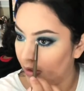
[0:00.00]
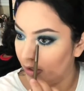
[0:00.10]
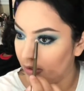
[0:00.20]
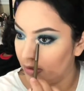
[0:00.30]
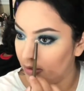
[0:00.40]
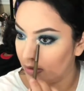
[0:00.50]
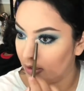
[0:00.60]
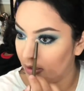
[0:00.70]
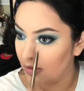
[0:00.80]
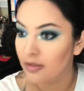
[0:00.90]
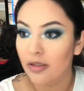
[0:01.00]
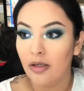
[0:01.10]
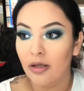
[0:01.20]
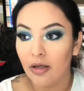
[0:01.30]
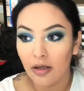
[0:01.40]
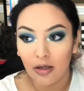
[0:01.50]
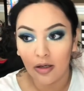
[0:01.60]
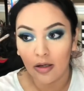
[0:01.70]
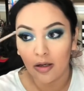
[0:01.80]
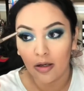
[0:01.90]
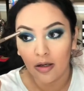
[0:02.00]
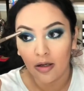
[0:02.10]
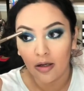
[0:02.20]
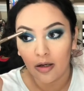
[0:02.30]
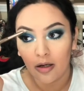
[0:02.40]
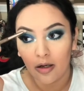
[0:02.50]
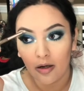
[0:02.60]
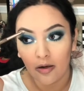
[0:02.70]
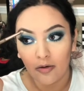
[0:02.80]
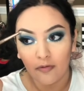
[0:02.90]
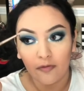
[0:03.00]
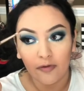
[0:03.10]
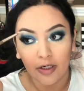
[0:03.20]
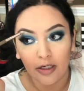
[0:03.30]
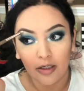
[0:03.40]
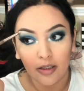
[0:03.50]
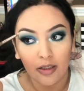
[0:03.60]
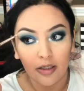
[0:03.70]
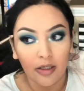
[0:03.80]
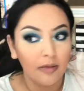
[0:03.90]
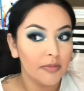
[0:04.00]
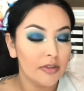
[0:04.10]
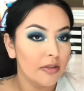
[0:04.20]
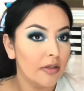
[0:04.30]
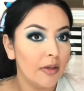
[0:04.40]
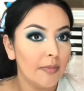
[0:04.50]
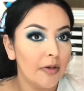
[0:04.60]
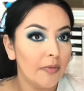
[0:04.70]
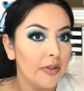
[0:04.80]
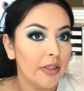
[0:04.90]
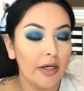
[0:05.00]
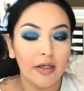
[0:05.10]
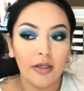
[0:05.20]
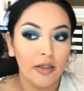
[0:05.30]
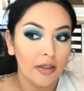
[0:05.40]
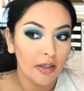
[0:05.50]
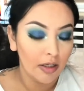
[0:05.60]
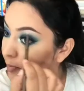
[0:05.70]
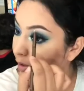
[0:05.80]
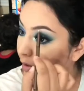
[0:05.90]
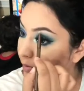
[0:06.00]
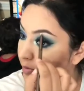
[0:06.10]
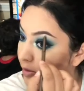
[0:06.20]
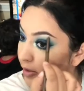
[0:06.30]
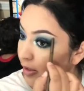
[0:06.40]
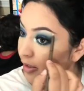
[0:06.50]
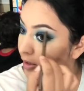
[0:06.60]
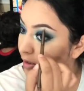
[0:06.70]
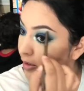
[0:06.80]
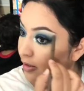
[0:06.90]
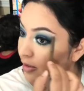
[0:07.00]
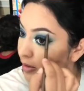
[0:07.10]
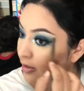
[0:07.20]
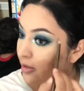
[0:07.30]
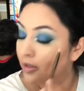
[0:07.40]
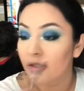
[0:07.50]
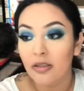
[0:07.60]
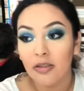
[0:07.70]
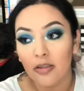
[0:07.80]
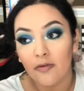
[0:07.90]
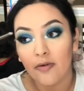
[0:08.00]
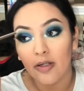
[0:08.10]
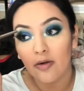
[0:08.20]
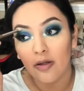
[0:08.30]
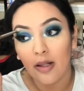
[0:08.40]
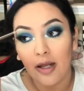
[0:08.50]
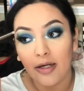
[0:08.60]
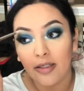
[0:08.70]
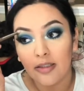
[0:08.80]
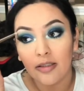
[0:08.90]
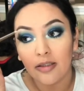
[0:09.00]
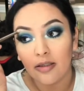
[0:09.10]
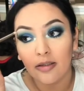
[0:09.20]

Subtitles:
You guys just can see how it freaking gleams. I'm going to run that brown, sorry, just for a little light.